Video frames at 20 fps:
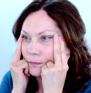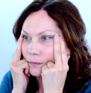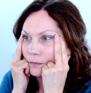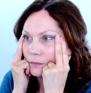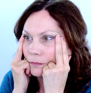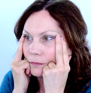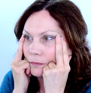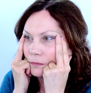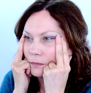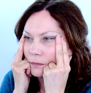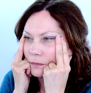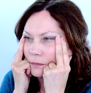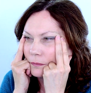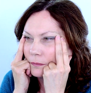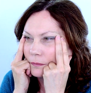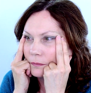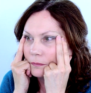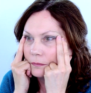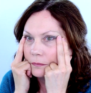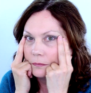
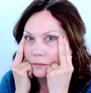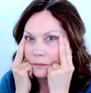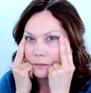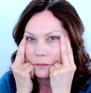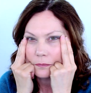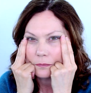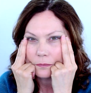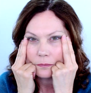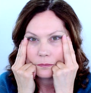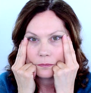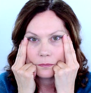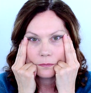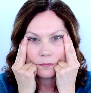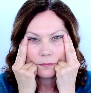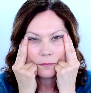Nothing is said.